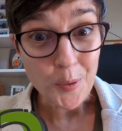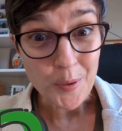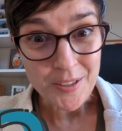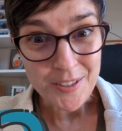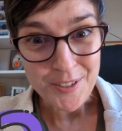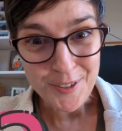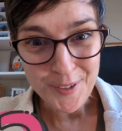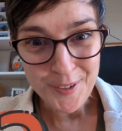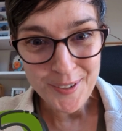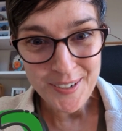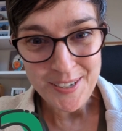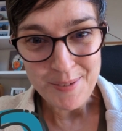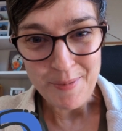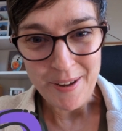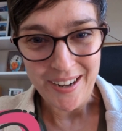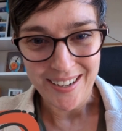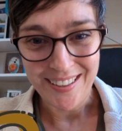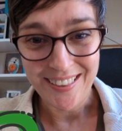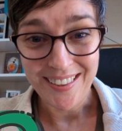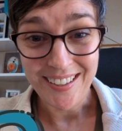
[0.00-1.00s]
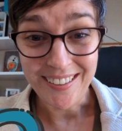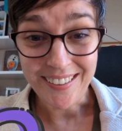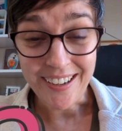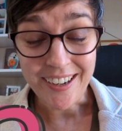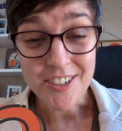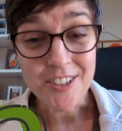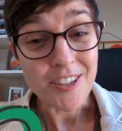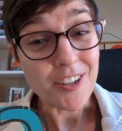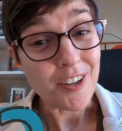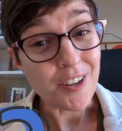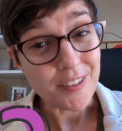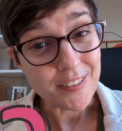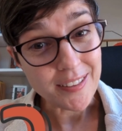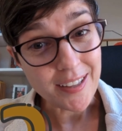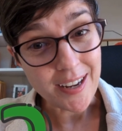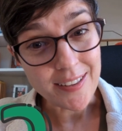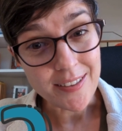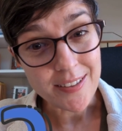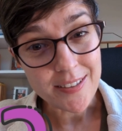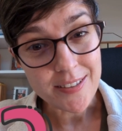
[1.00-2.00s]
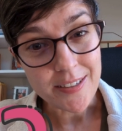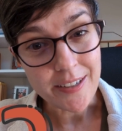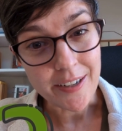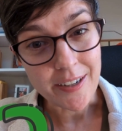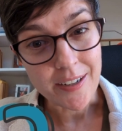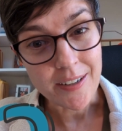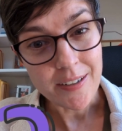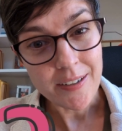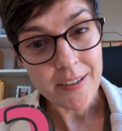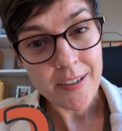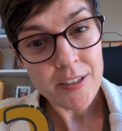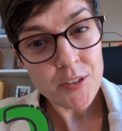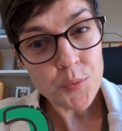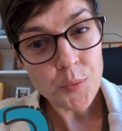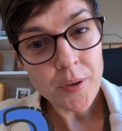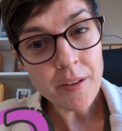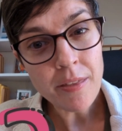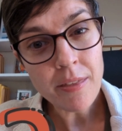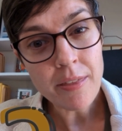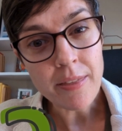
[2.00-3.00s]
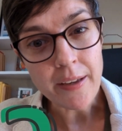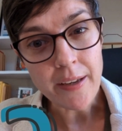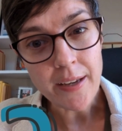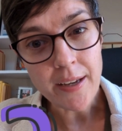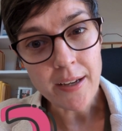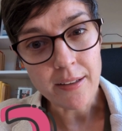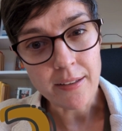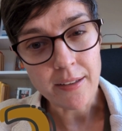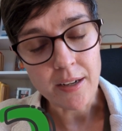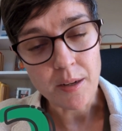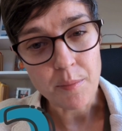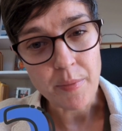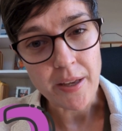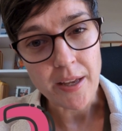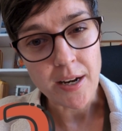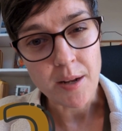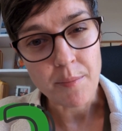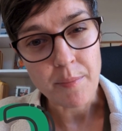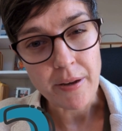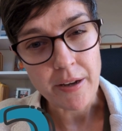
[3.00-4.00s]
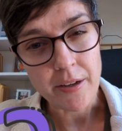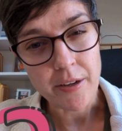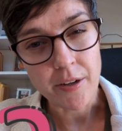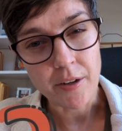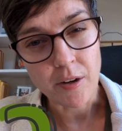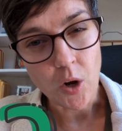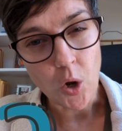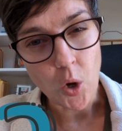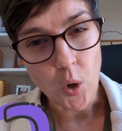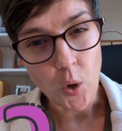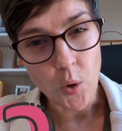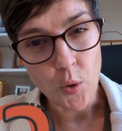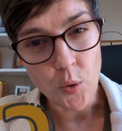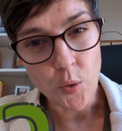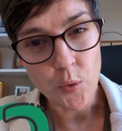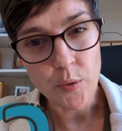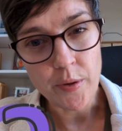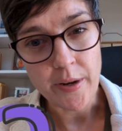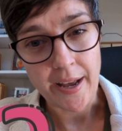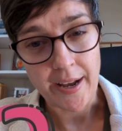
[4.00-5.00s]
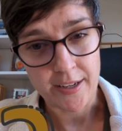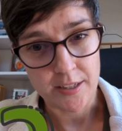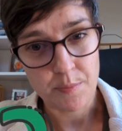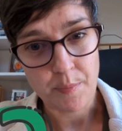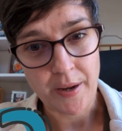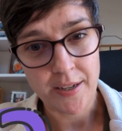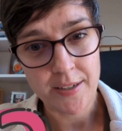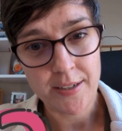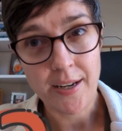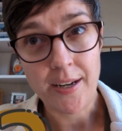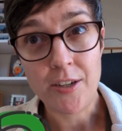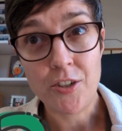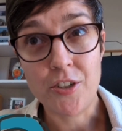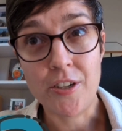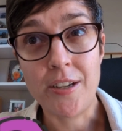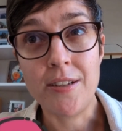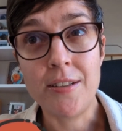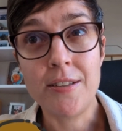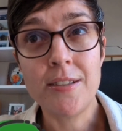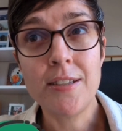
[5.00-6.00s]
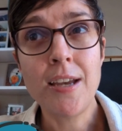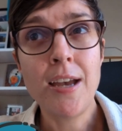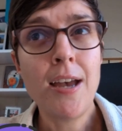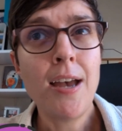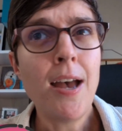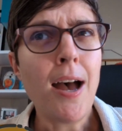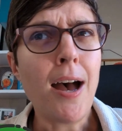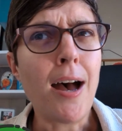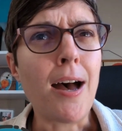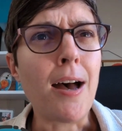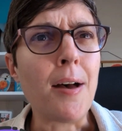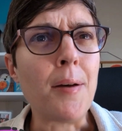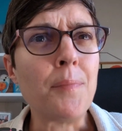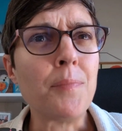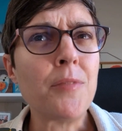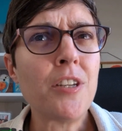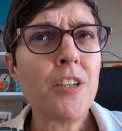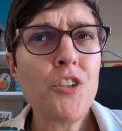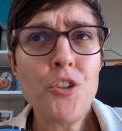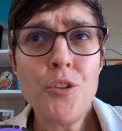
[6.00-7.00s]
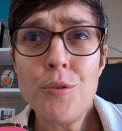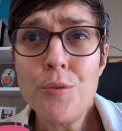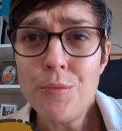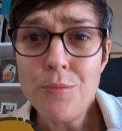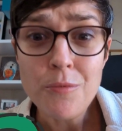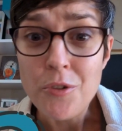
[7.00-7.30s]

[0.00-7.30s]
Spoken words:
as you're debating the election online this year, it's worth thinking a little bit about your own expectations. Did you